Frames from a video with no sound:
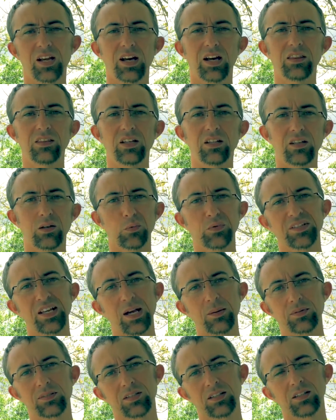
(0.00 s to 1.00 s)
and then there was
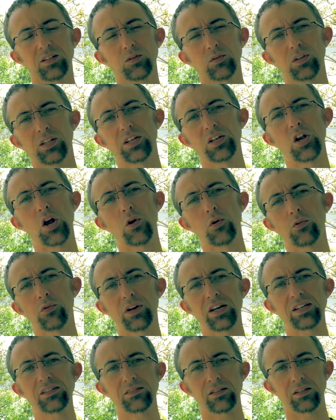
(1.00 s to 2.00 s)
absolutely no
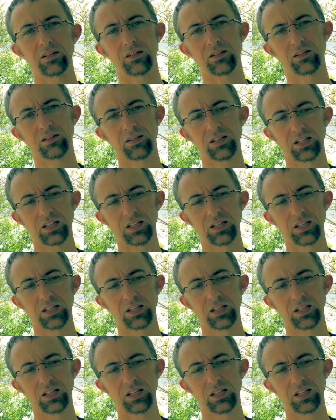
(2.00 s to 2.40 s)
reason